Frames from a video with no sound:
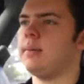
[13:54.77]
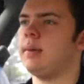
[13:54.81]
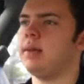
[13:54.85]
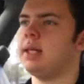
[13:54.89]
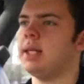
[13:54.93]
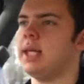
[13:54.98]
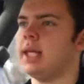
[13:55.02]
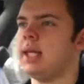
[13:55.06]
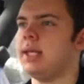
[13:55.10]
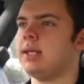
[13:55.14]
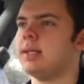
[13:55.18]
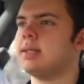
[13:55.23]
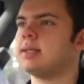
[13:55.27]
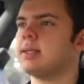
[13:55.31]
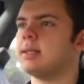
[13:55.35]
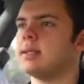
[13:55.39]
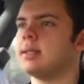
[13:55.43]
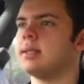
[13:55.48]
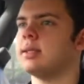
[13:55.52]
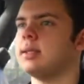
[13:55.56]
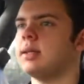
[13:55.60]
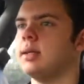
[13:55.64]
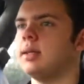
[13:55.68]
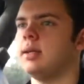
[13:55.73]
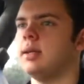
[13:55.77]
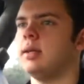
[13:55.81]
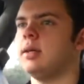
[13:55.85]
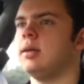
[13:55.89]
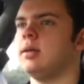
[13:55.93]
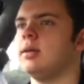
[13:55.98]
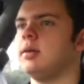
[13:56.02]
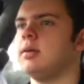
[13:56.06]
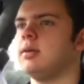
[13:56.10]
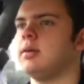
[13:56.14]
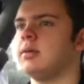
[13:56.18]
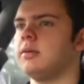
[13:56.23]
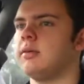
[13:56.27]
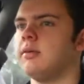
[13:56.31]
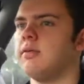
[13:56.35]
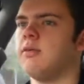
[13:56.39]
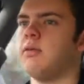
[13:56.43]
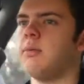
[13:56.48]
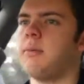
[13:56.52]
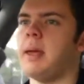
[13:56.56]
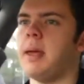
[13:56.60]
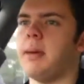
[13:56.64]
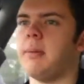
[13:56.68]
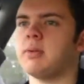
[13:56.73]
links
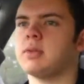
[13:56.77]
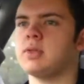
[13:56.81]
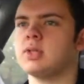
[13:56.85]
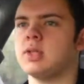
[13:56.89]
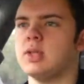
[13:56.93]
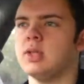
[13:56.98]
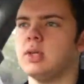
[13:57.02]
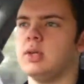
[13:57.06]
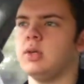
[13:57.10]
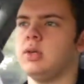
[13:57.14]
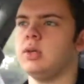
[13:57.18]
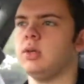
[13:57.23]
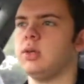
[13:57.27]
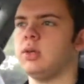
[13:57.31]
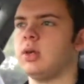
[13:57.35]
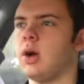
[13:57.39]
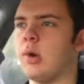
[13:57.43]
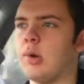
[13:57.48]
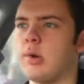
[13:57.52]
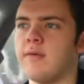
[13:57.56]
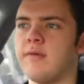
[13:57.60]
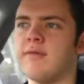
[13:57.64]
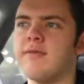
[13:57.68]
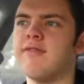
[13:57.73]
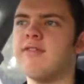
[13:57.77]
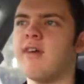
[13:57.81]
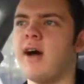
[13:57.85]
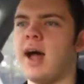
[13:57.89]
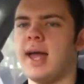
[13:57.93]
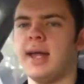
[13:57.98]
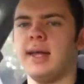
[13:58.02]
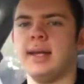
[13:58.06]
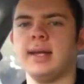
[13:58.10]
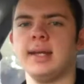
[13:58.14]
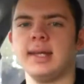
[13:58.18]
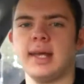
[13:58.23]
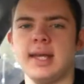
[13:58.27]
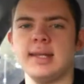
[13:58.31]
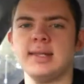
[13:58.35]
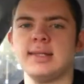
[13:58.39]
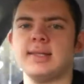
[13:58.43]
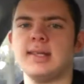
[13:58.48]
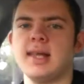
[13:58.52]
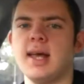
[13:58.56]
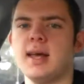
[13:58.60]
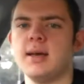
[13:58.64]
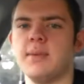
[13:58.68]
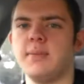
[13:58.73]
for people to go and fight
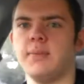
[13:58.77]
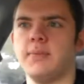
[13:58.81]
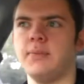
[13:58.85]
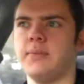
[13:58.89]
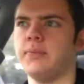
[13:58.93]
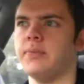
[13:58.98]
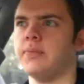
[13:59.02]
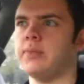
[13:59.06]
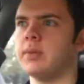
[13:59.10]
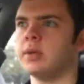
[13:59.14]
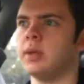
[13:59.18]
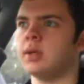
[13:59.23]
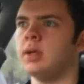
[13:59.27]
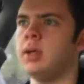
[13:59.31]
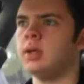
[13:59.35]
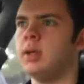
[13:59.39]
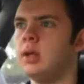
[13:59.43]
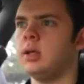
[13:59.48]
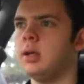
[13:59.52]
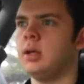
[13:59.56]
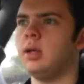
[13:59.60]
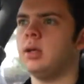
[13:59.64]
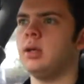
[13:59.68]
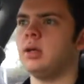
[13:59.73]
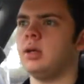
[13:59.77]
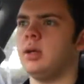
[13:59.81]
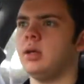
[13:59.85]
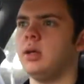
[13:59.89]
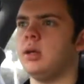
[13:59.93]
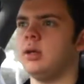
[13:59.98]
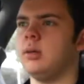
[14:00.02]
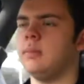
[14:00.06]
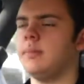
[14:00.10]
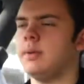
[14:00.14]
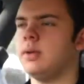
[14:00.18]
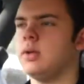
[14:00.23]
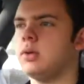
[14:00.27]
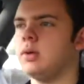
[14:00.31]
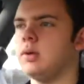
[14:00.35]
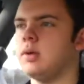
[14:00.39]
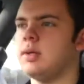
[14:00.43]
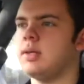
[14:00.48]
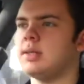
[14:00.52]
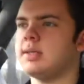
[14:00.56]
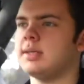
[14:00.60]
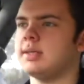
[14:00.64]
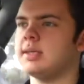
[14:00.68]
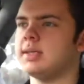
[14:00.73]
against that,
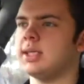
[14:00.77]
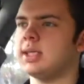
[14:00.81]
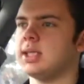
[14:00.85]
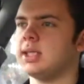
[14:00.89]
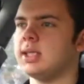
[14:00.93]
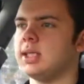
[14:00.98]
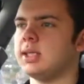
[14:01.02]
because